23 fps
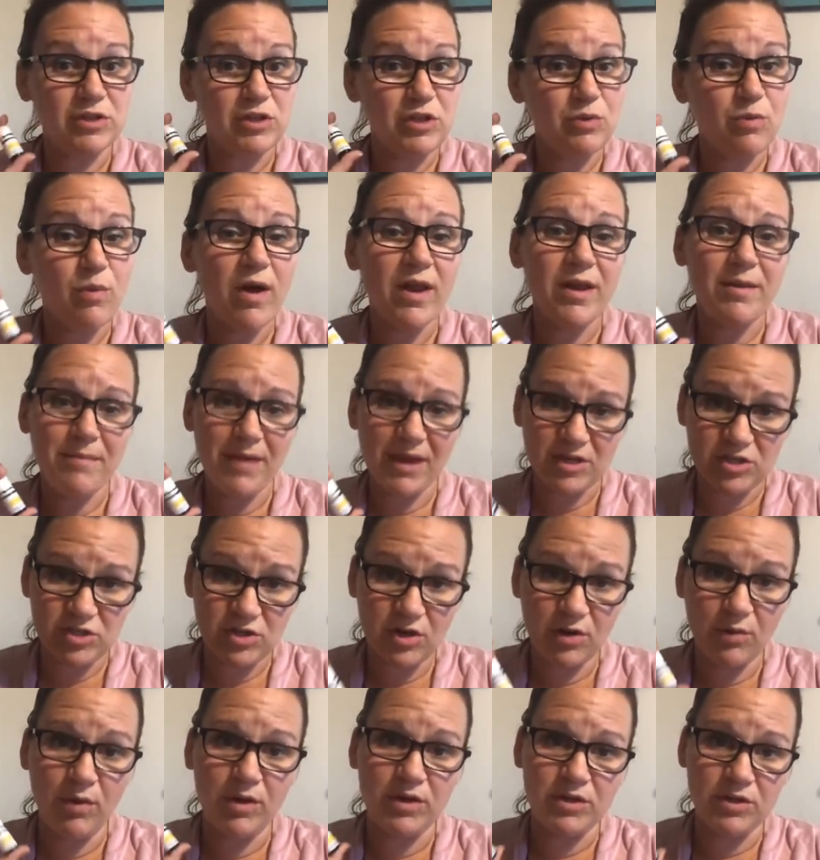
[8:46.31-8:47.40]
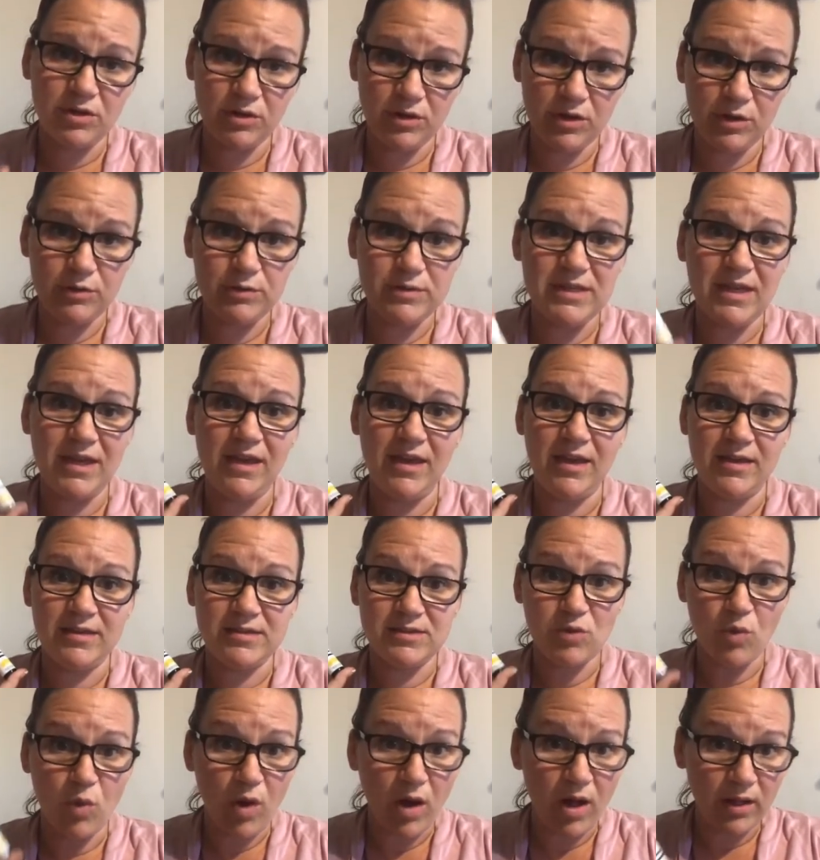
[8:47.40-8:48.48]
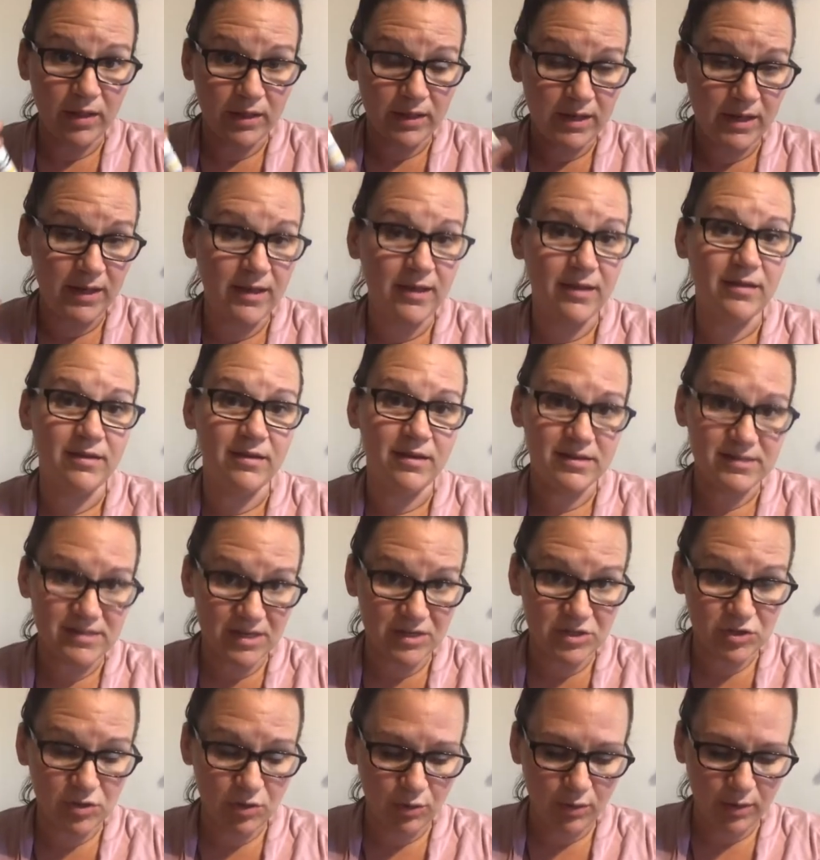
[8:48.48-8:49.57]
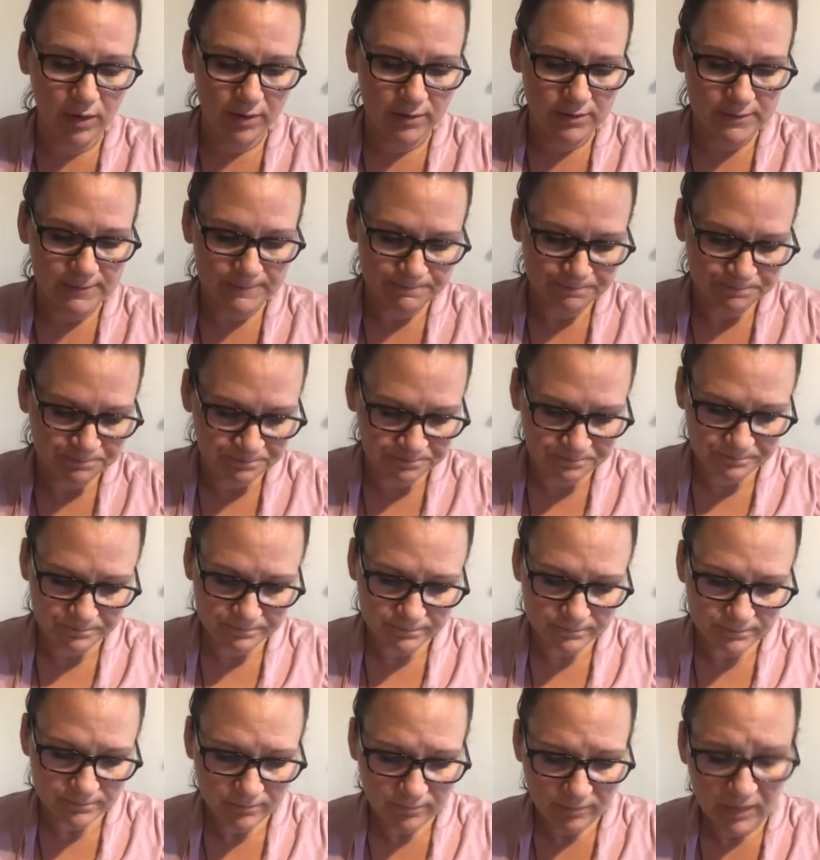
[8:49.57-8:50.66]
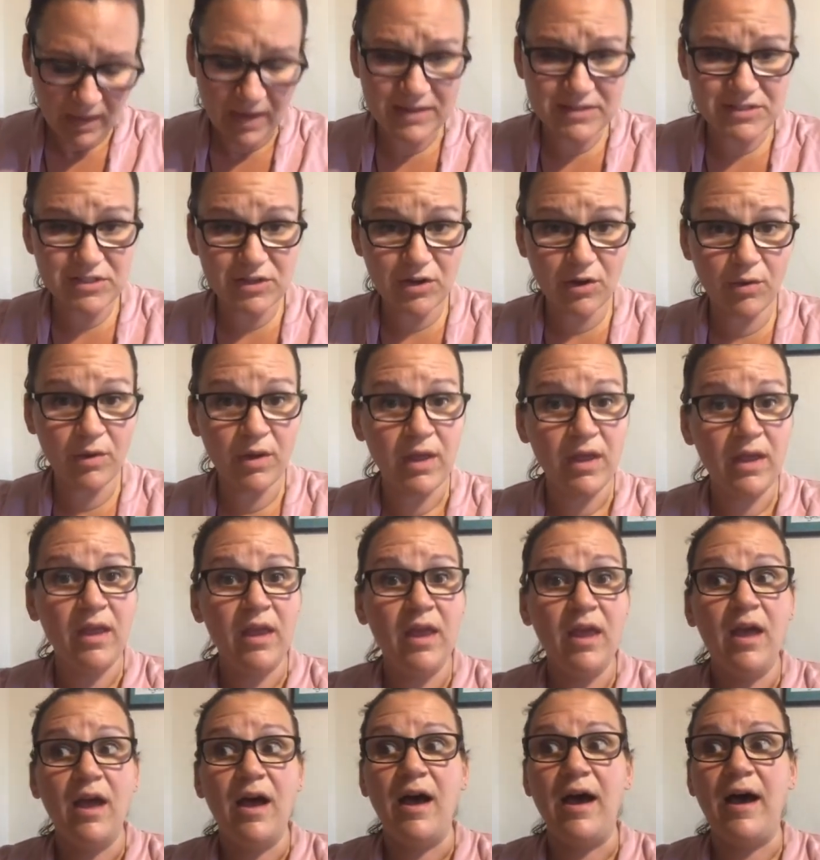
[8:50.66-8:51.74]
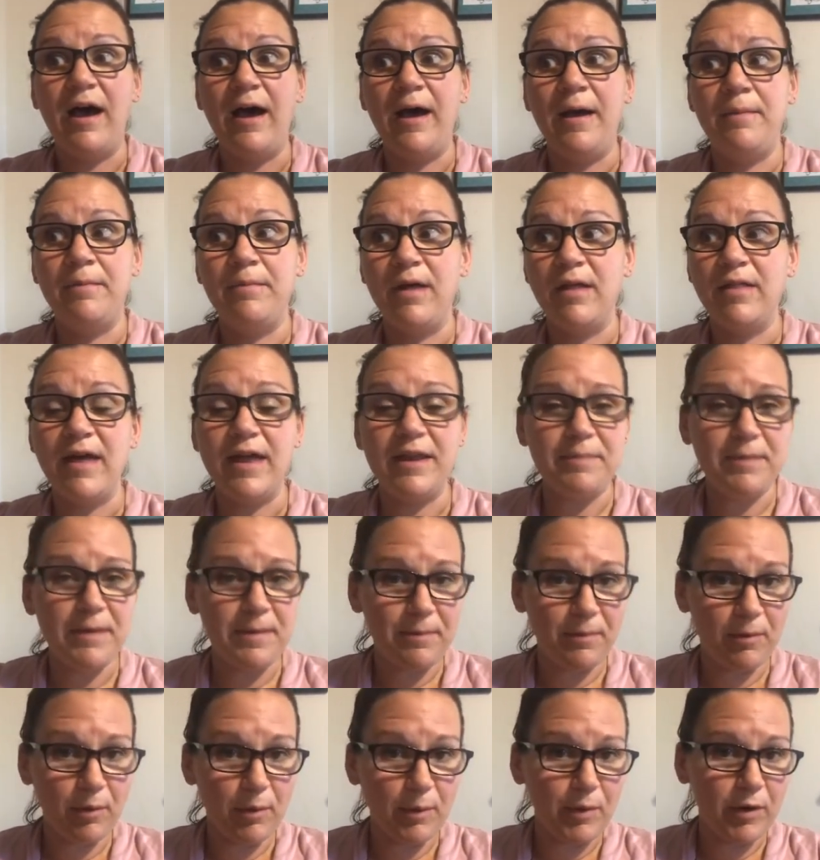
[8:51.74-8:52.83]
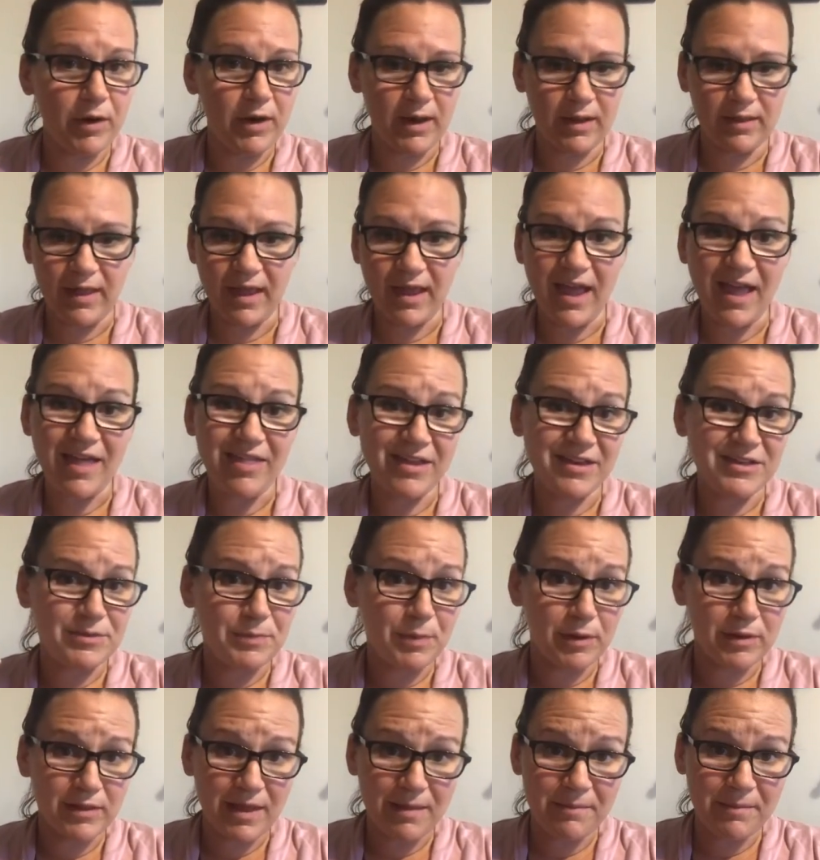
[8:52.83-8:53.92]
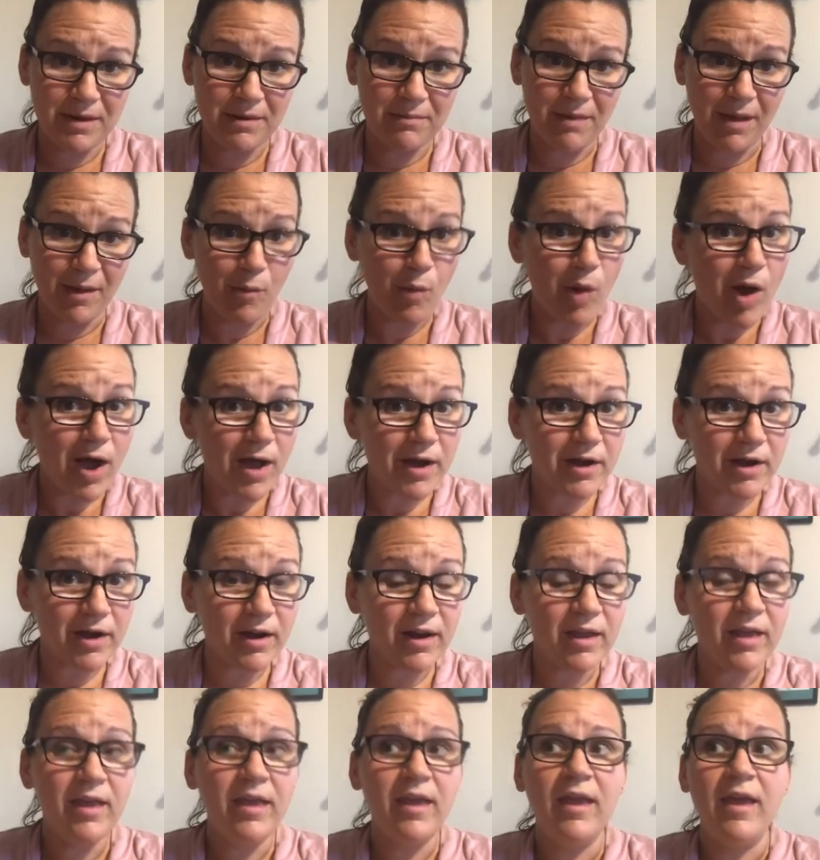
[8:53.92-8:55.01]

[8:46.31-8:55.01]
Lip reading: So you want to make sure what you're using is quality essential oils. And so a lot of people will put it, like, I like to put lemon in my water.